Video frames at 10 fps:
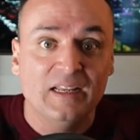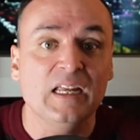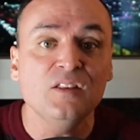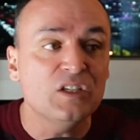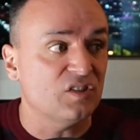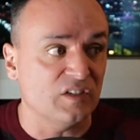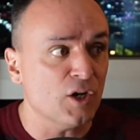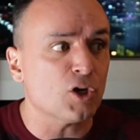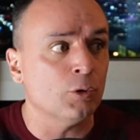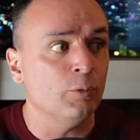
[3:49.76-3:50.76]
In this
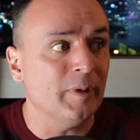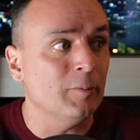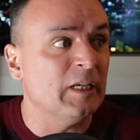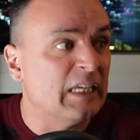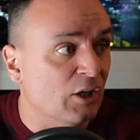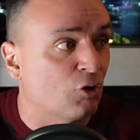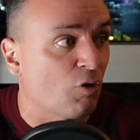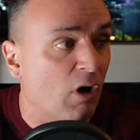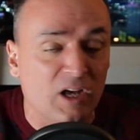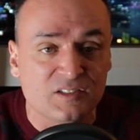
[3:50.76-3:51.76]
scenario, we can
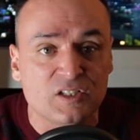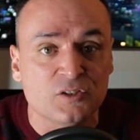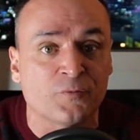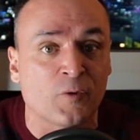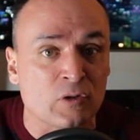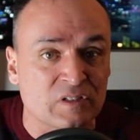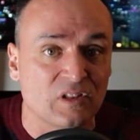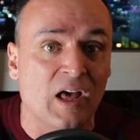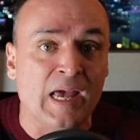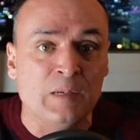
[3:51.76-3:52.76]
cross this first
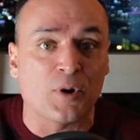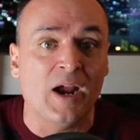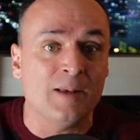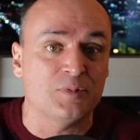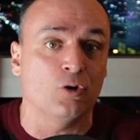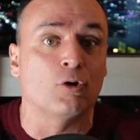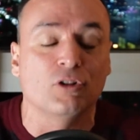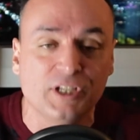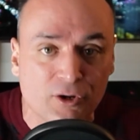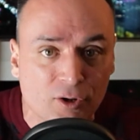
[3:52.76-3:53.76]
line perhaps
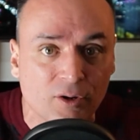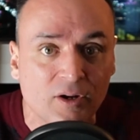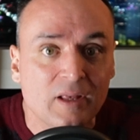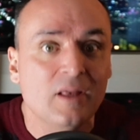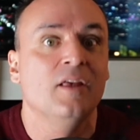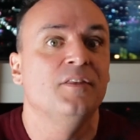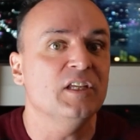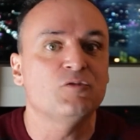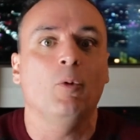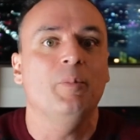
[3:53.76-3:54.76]
earlier.
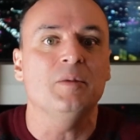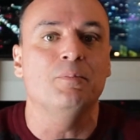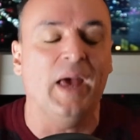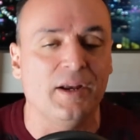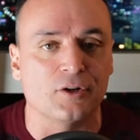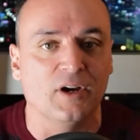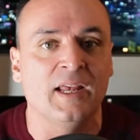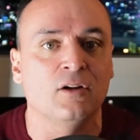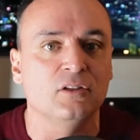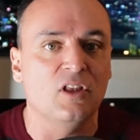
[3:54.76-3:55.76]
This will be better
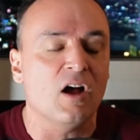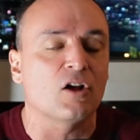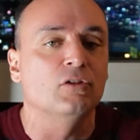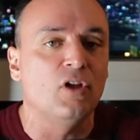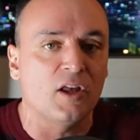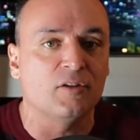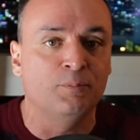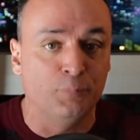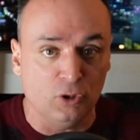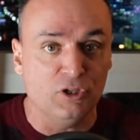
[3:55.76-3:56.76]
and unlock a lot
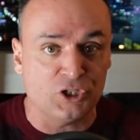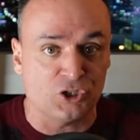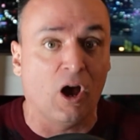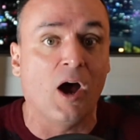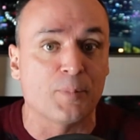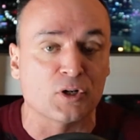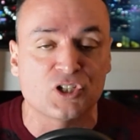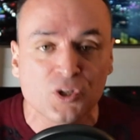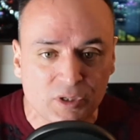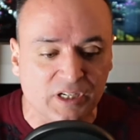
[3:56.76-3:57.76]
of bullish
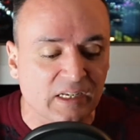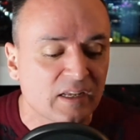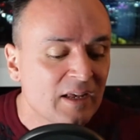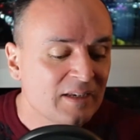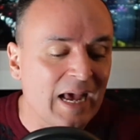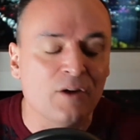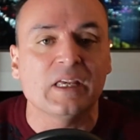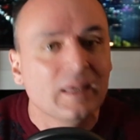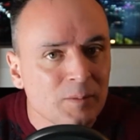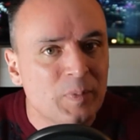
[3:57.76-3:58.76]
opportunity. Now,
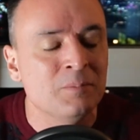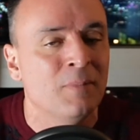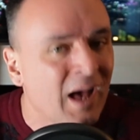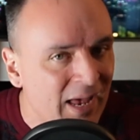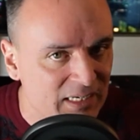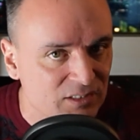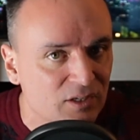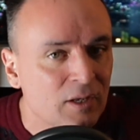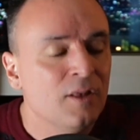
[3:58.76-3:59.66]
keep in mind,